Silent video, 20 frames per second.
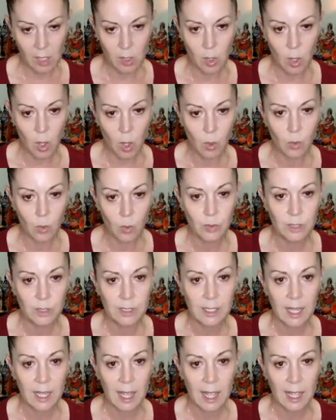A
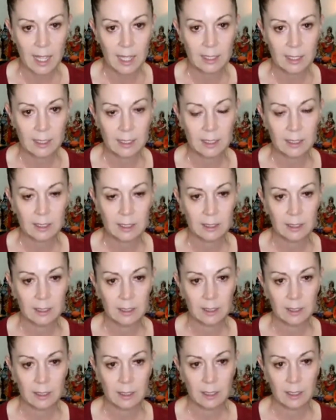golden egg
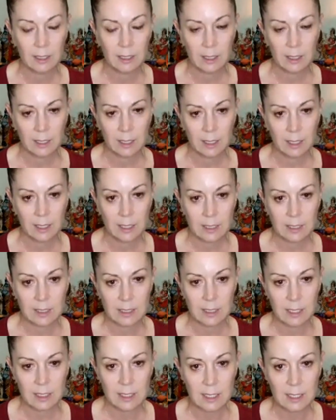
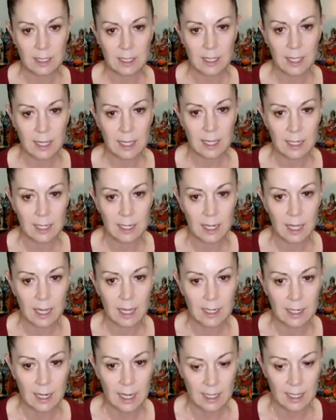sitting in
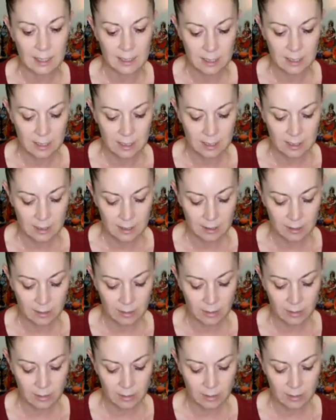a nest.